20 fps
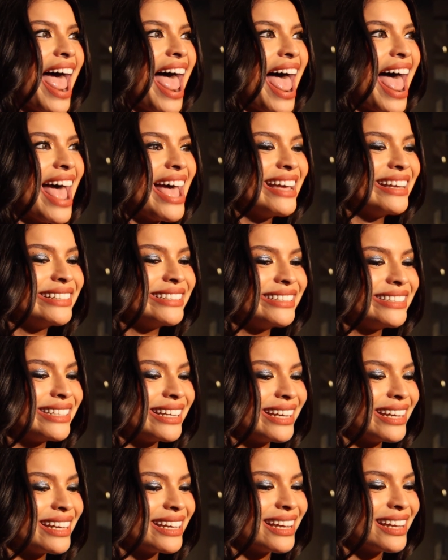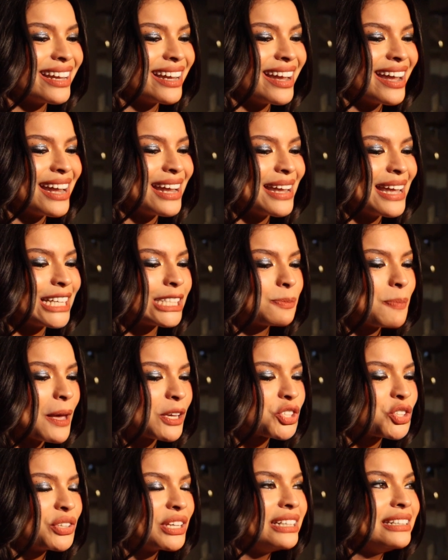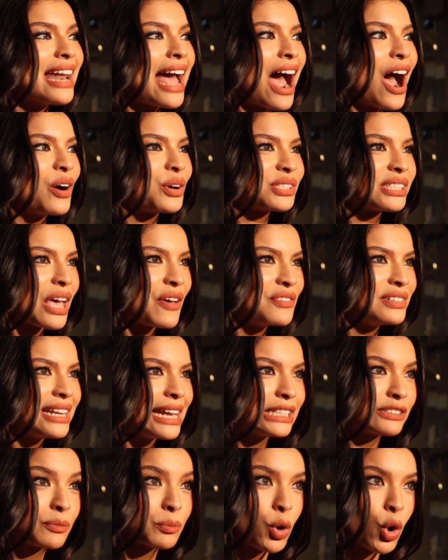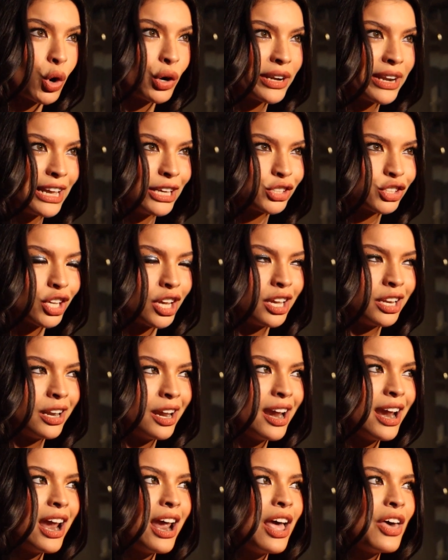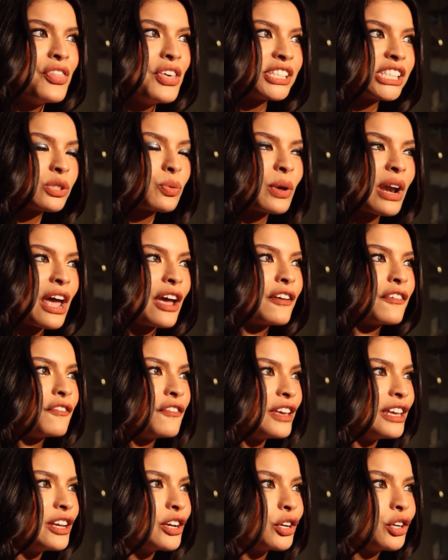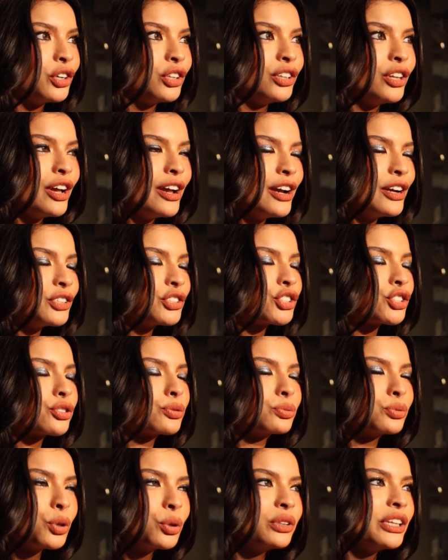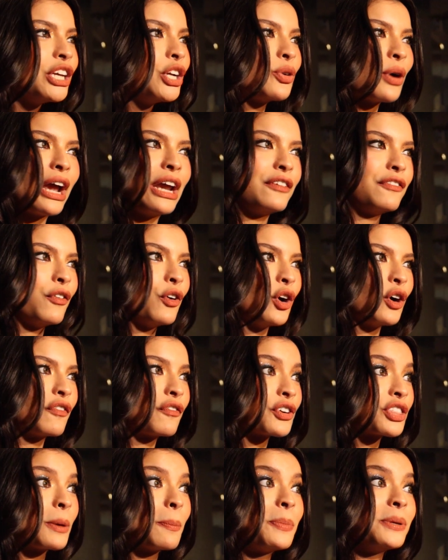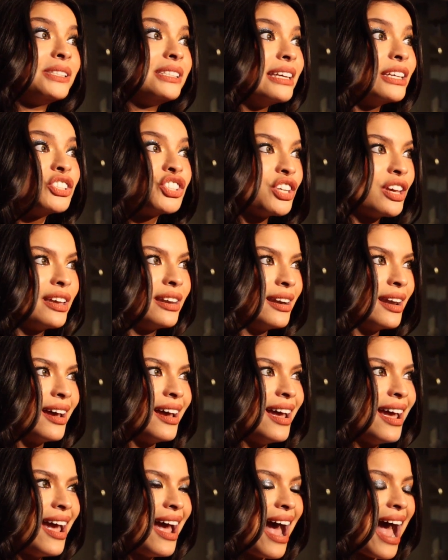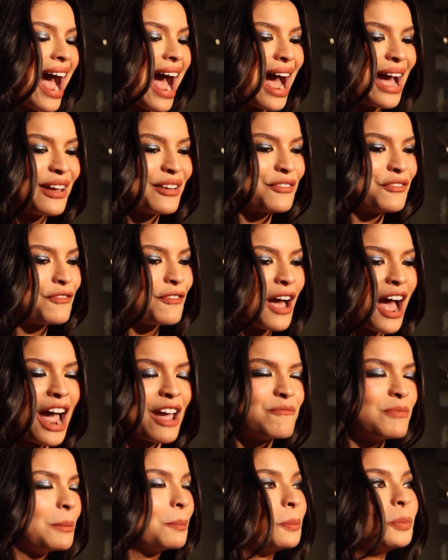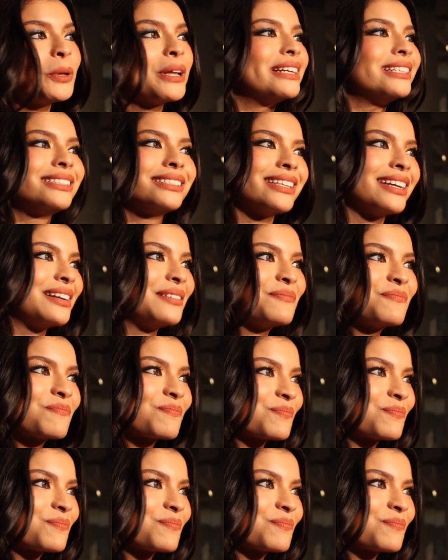And especially now, 7 days from coronation, this is when I feel truly grateful for the position I've been placed in.